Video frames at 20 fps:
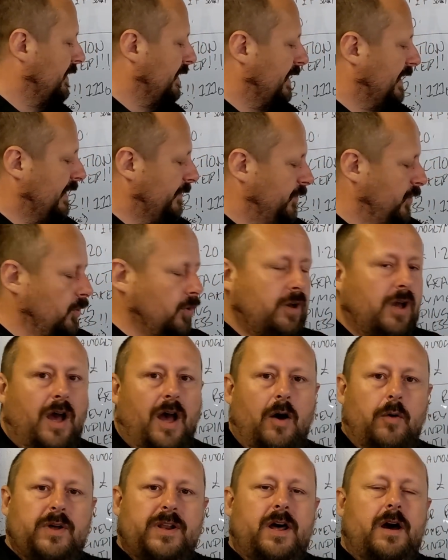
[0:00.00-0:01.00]
If you look at
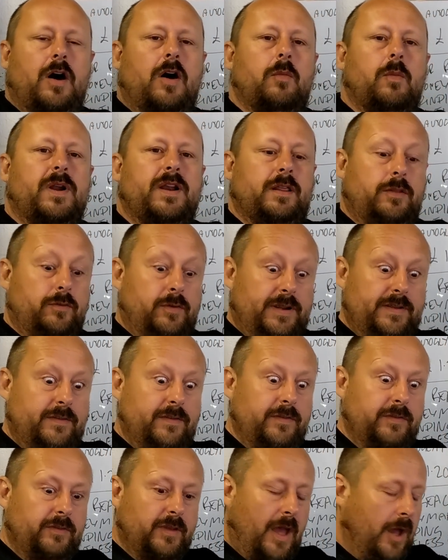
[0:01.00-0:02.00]
O&R, one of the
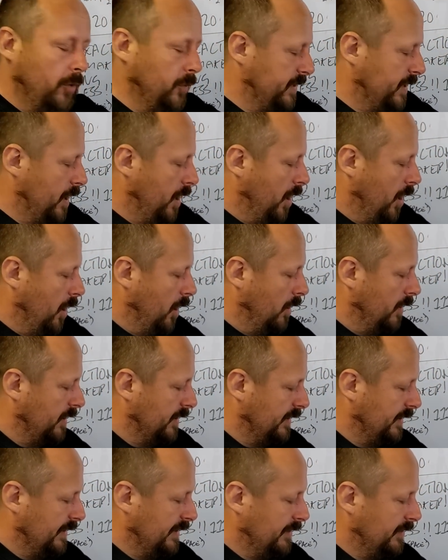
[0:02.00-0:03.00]
reasons O&R
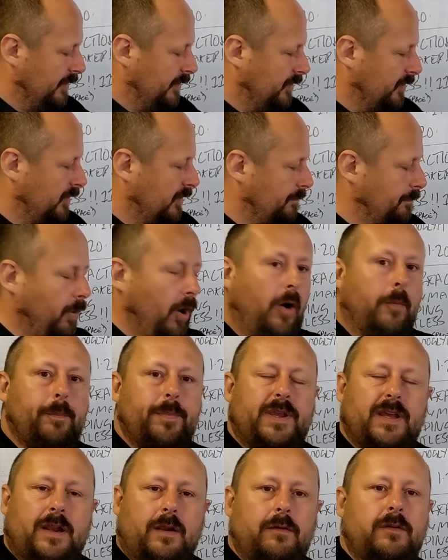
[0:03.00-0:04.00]
is
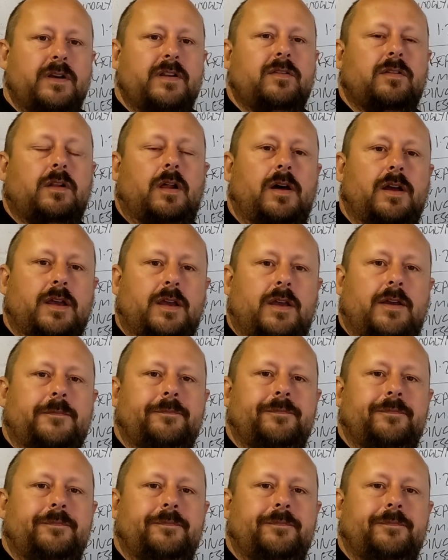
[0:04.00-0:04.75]
popular and is like